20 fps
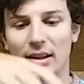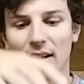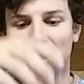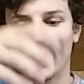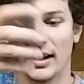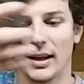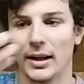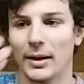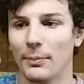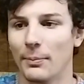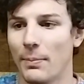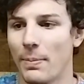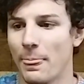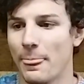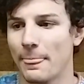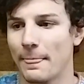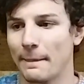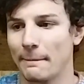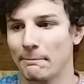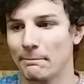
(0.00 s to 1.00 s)
At
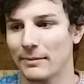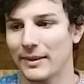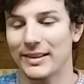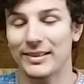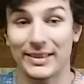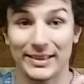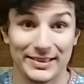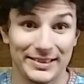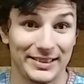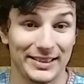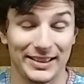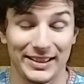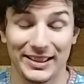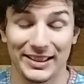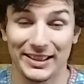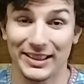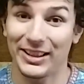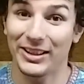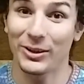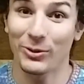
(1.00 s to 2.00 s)
least
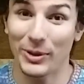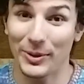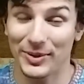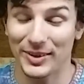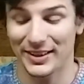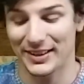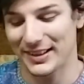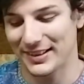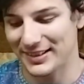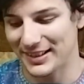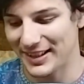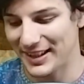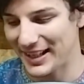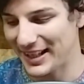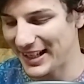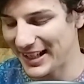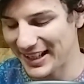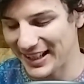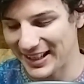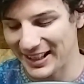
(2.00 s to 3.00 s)
on the website they say
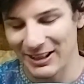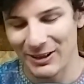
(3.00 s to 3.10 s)
that.